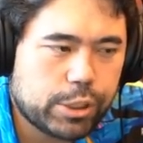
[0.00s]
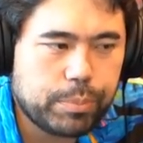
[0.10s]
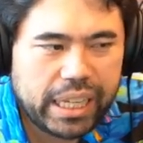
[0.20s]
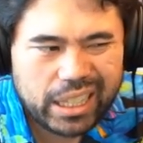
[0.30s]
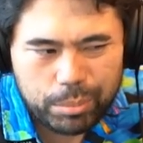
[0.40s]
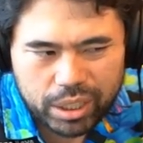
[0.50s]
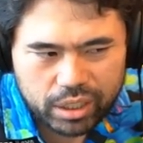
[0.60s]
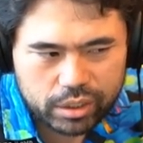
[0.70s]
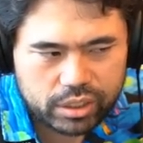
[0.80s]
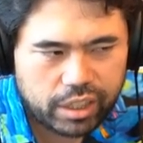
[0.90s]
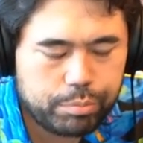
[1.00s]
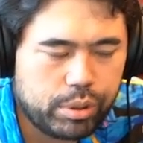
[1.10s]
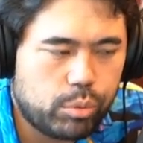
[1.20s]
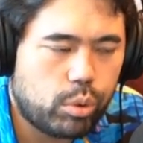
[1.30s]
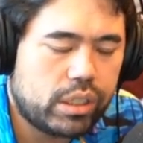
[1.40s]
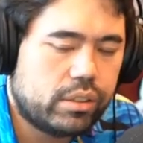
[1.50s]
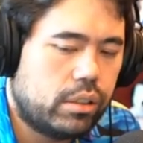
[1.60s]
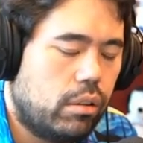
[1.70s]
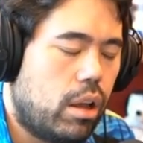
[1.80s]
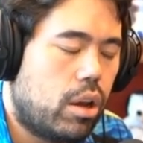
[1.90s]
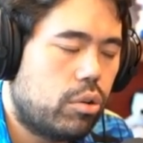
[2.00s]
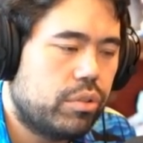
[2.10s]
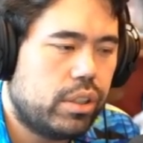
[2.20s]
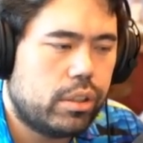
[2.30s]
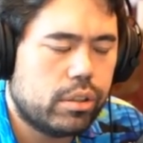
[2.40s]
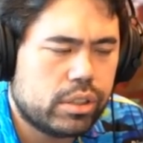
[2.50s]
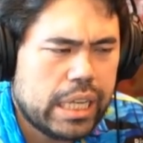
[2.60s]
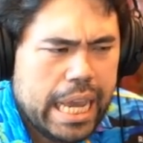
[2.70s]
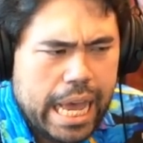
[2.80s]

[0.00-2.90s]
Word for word: mainly because I've played Wesley a lot over the years.